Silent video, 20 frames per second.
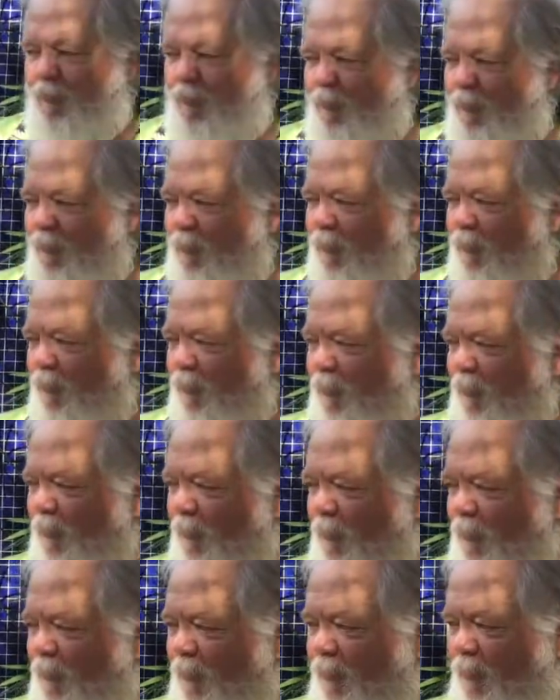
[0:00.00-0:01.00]

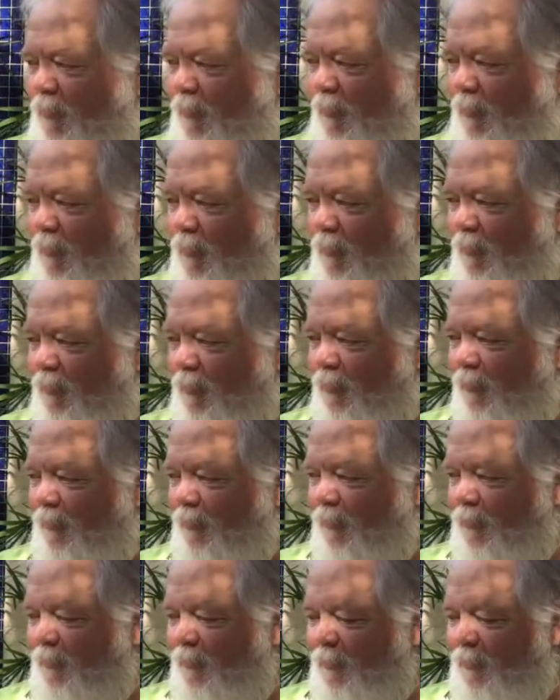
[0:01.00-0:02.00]

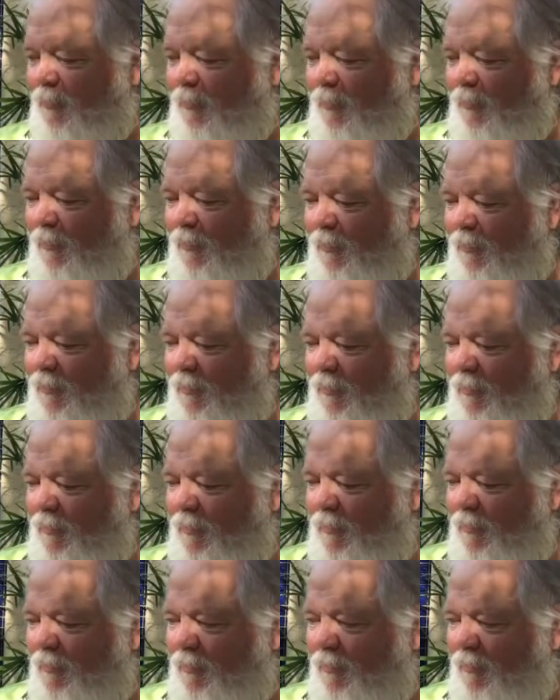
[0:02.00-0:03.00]

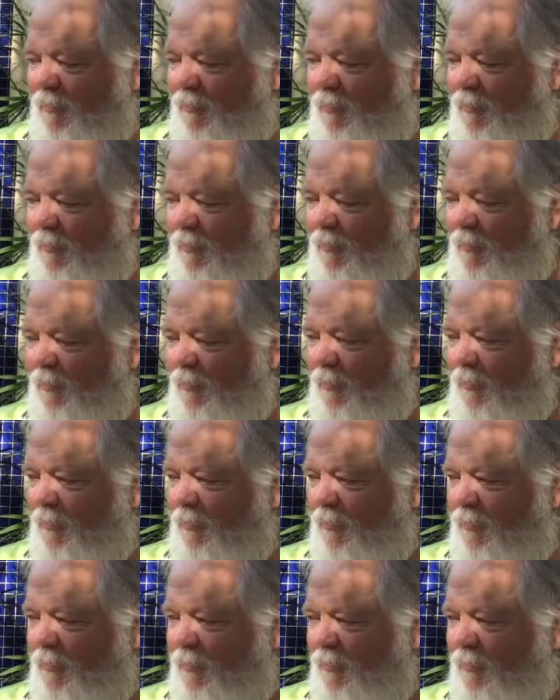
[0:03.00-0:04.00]

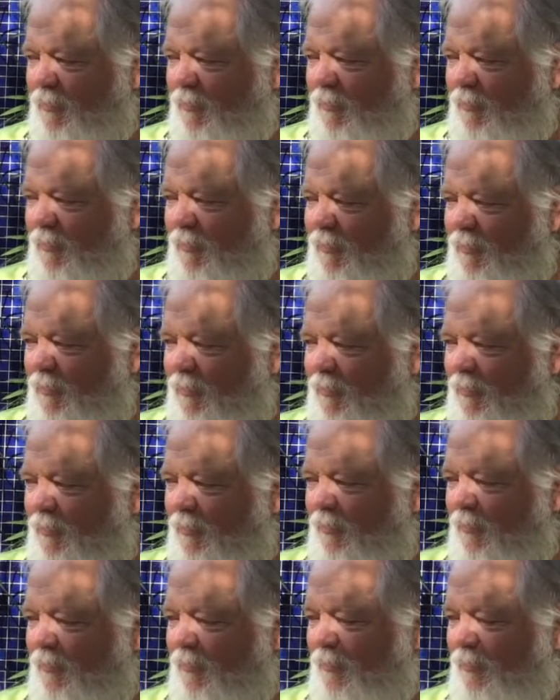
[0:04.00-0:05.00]

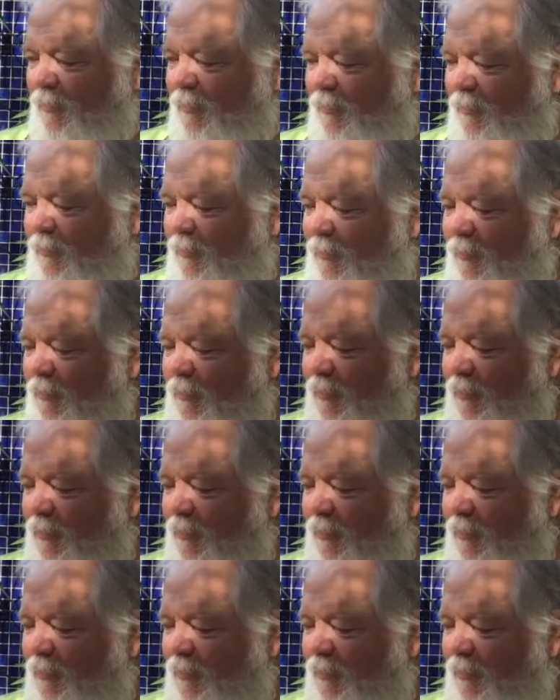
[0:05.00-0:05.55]
No words are spoken by the person on screen.